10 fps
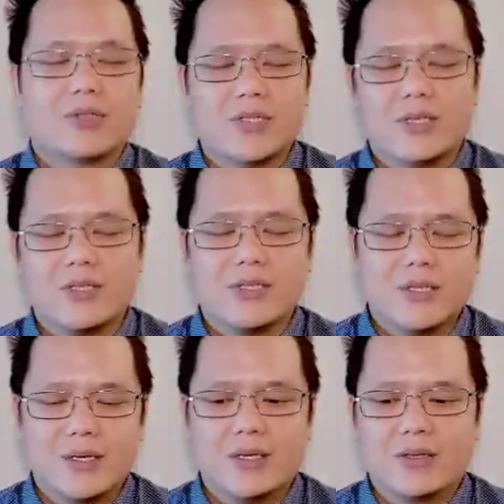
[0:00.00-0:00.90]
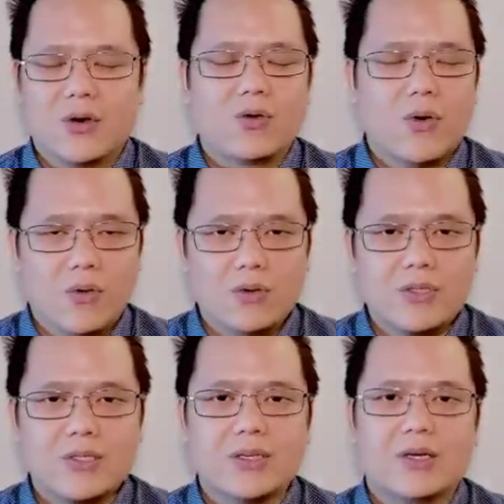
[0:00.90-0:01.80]
is, your
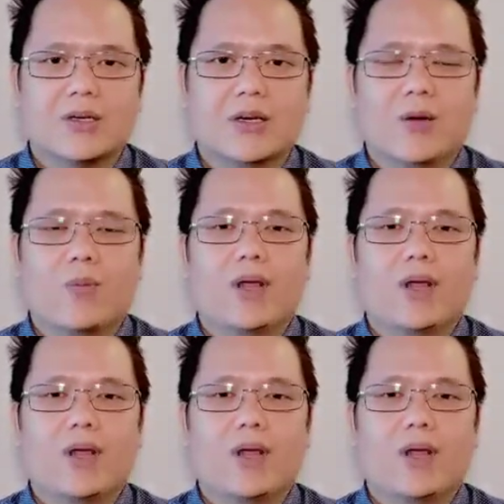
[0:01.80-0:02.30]
goals, and